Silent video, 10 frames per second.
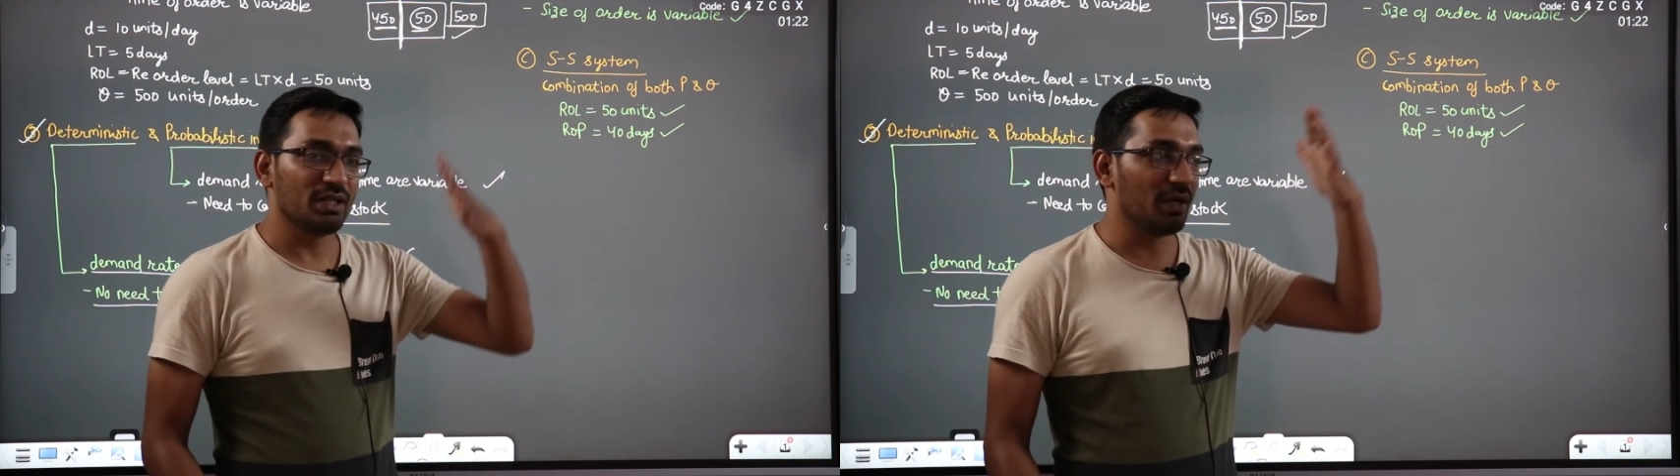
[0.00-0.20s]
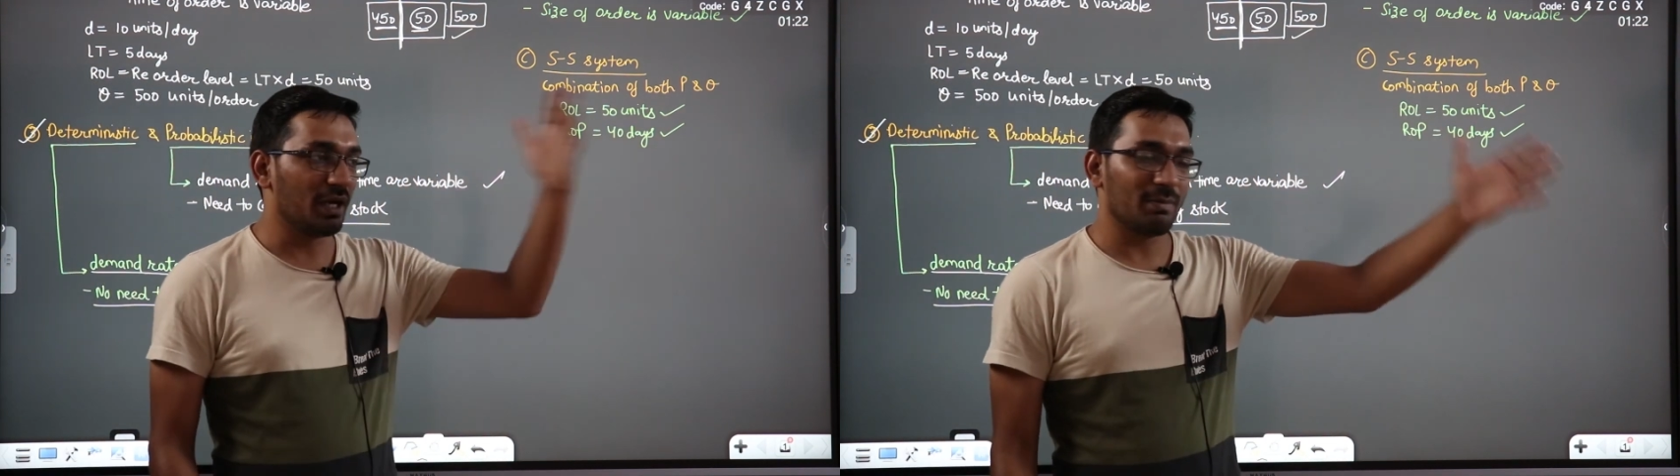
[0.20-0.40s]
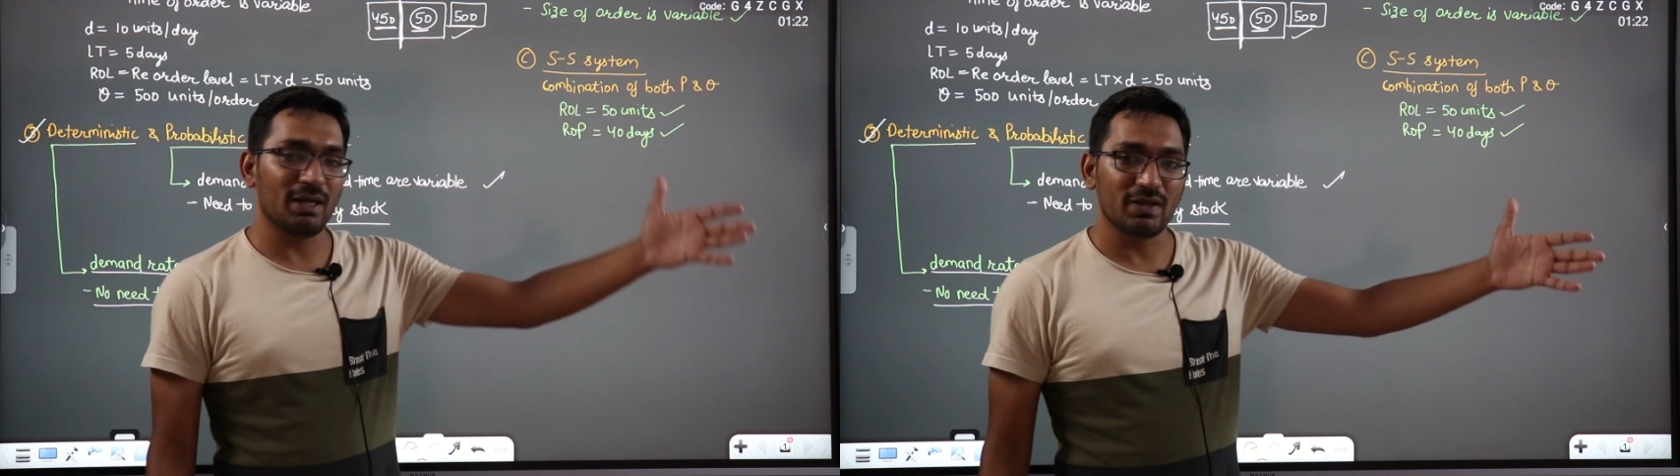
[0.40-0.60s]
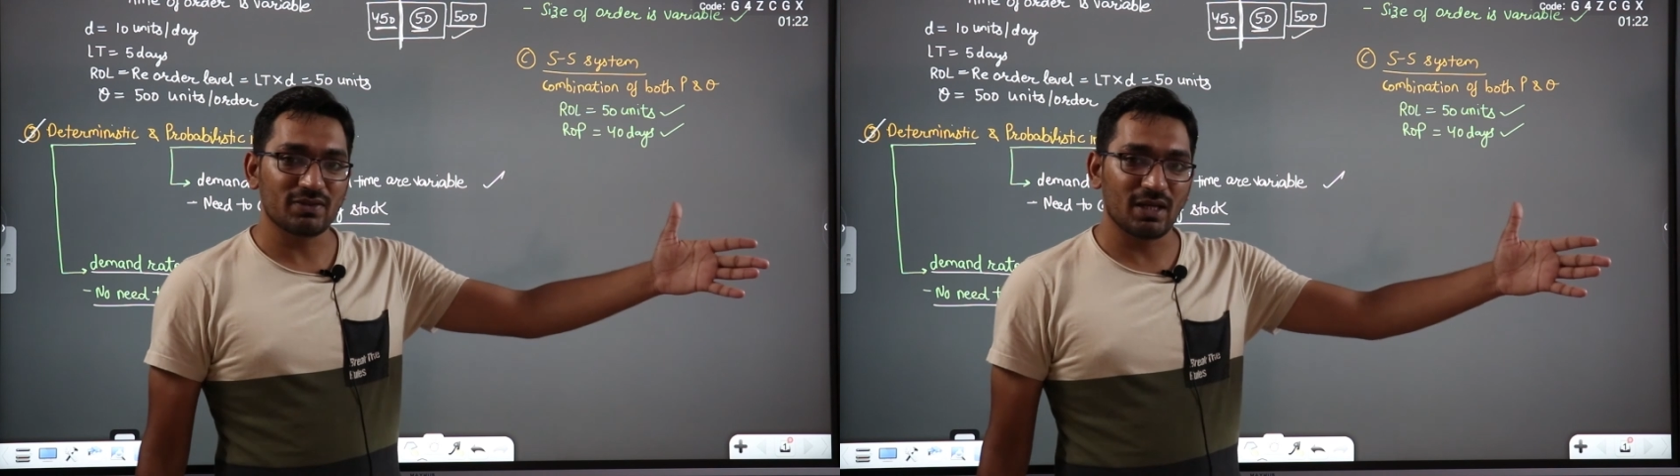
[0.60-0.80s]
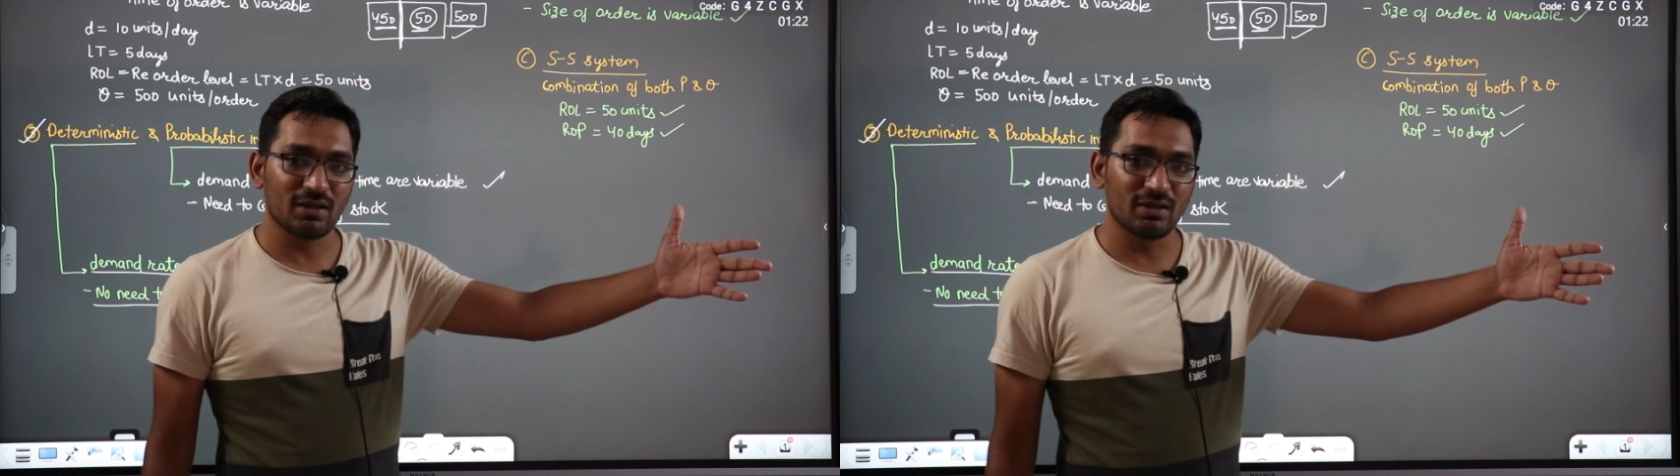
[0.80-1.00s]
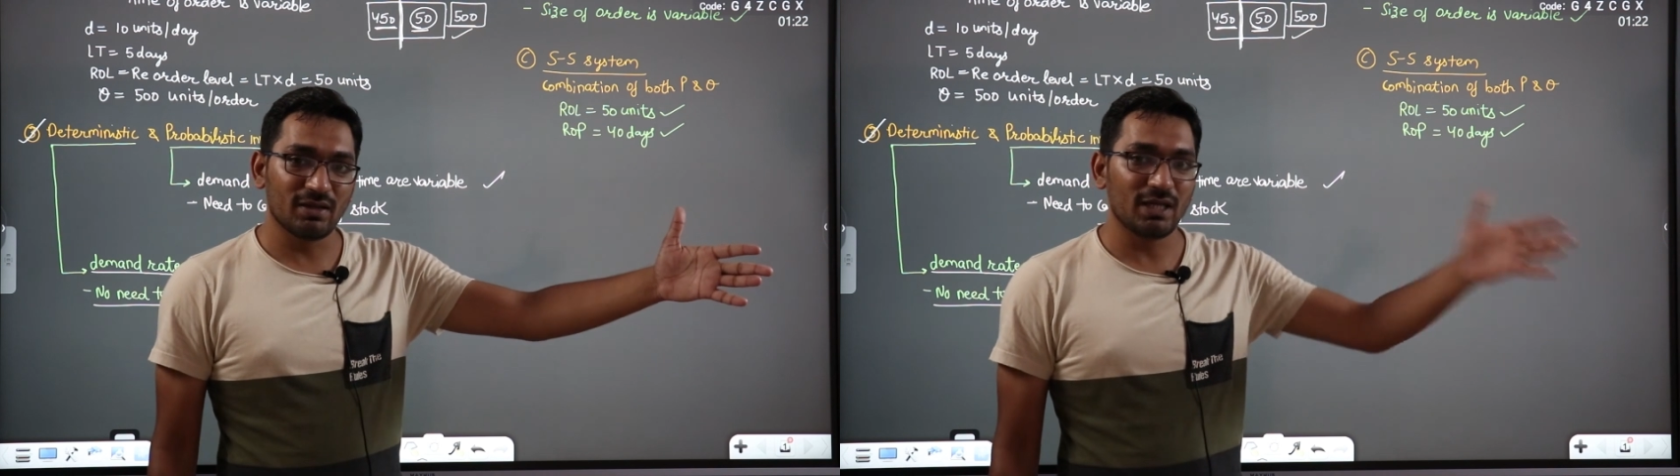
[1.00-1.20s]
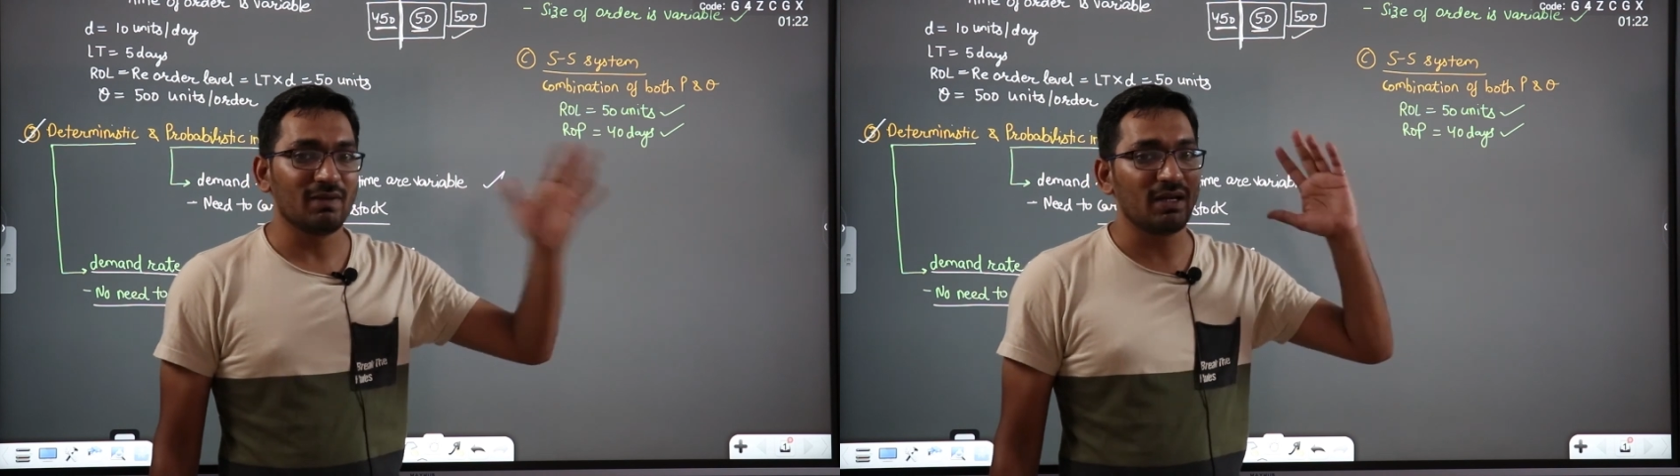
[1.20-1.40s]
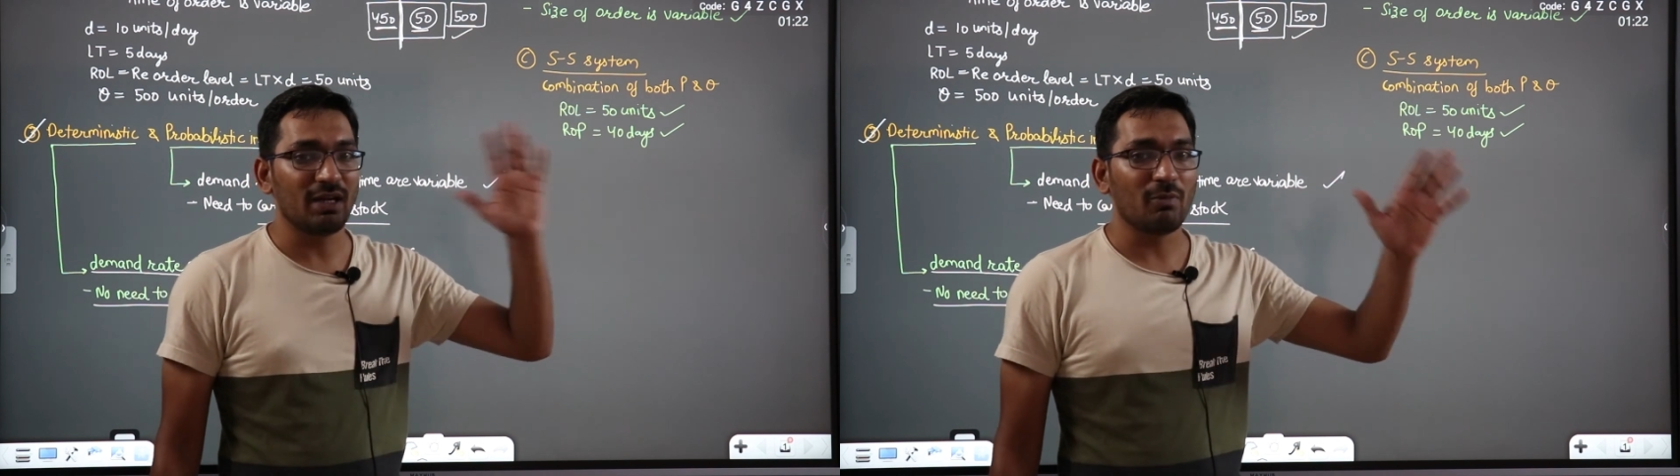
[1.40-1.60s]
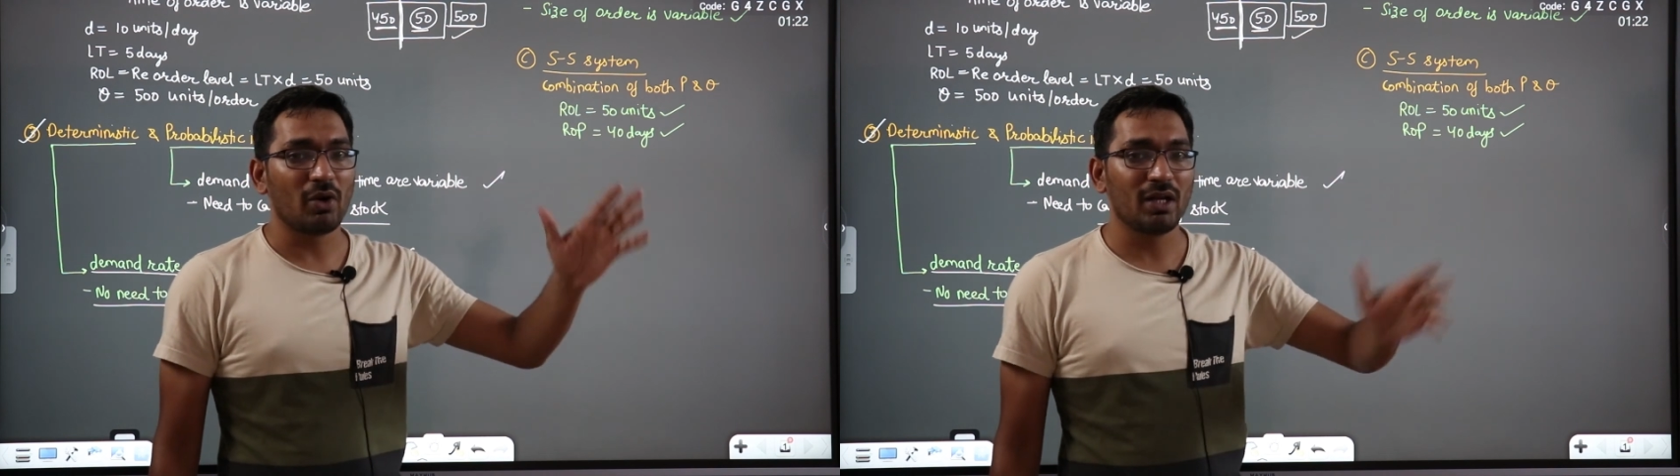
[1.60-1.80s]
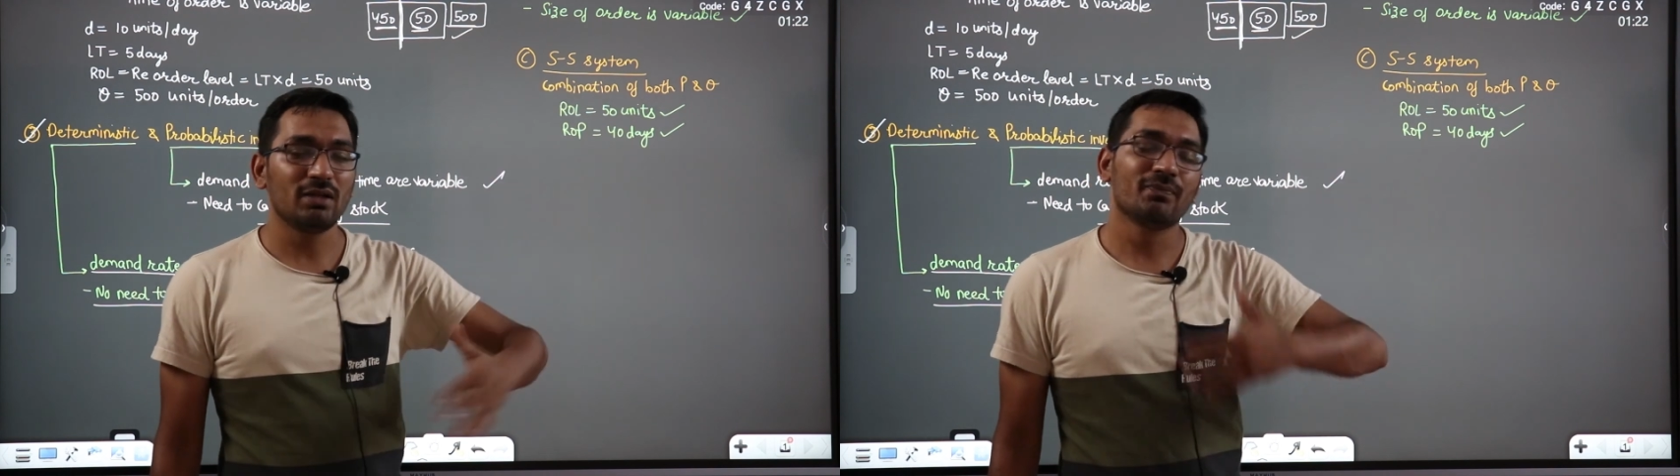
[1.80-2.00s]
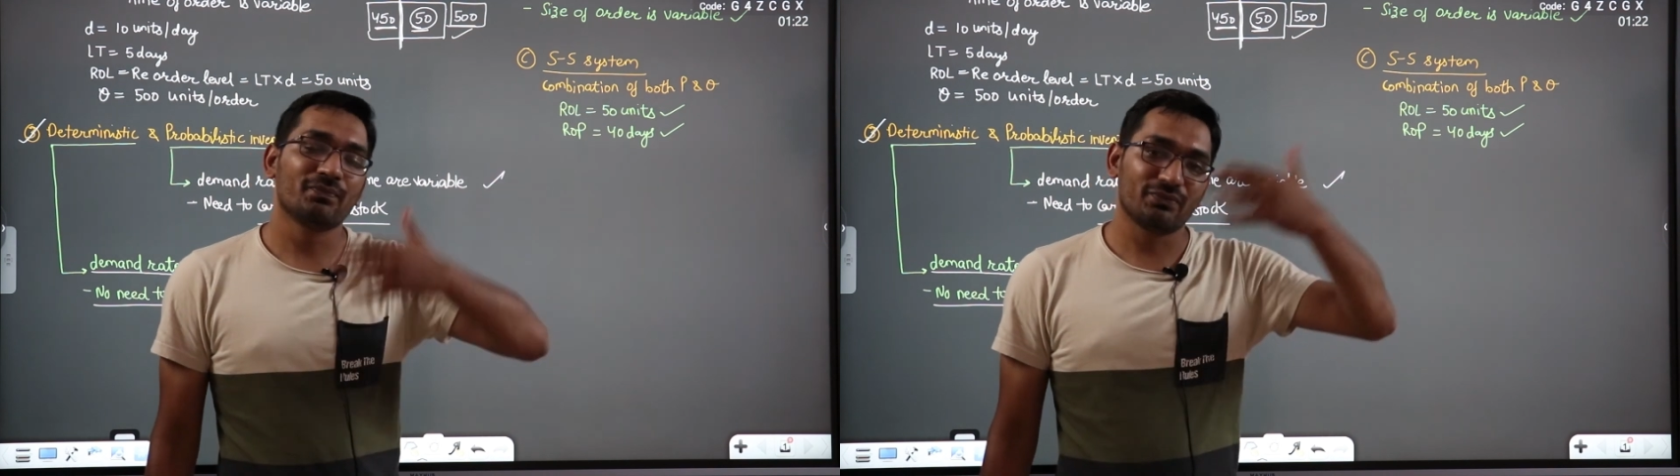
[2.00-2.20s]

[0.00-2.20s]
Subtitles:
deterministic inventory model,